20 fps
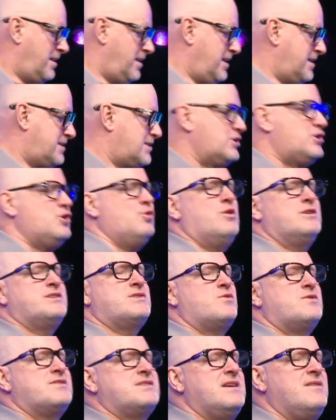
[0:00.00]
He says, Who wants to
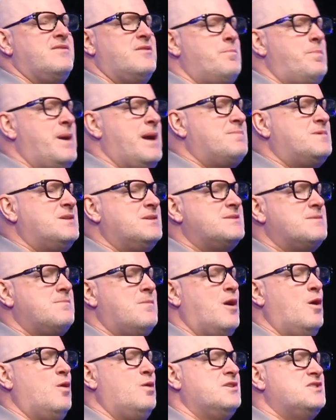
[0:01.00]
receive the baptism of the
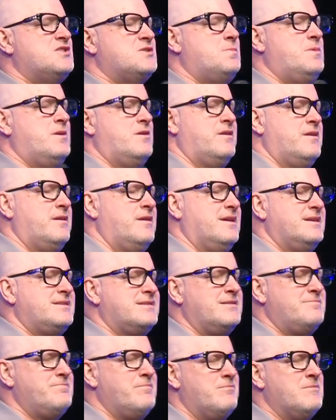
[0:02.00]
Holy Spirit? I
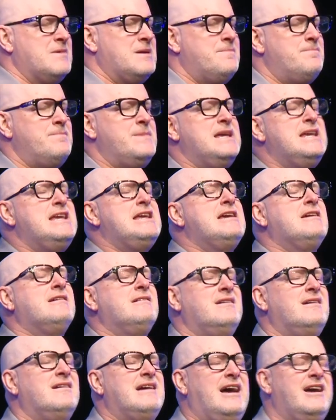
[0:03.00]
said, Me,
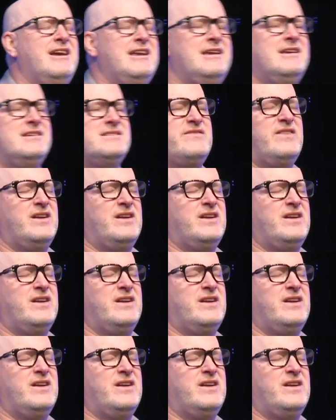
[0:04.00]
eight years of